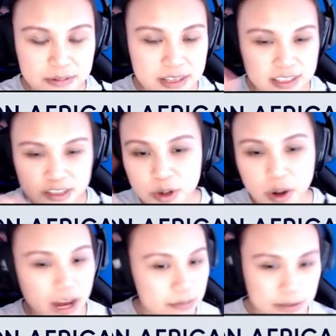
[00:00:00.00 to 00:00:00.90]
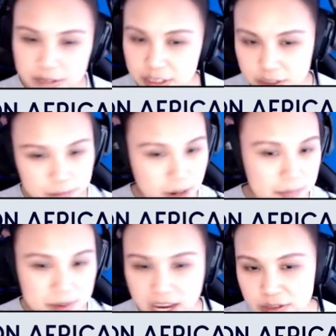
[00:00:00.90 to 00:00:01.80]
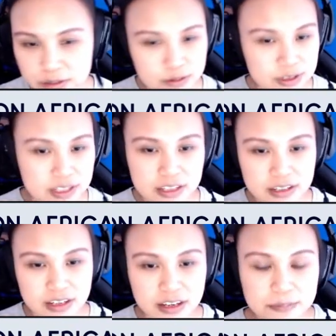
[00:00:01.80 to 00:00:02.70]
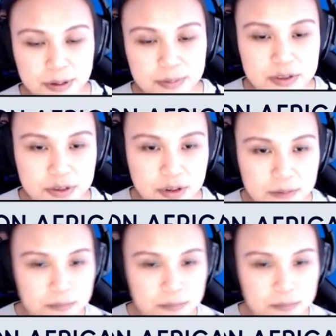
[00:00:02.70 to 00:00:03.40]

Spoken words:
It's not uploaded to PyPI, so you didn't pip install it, but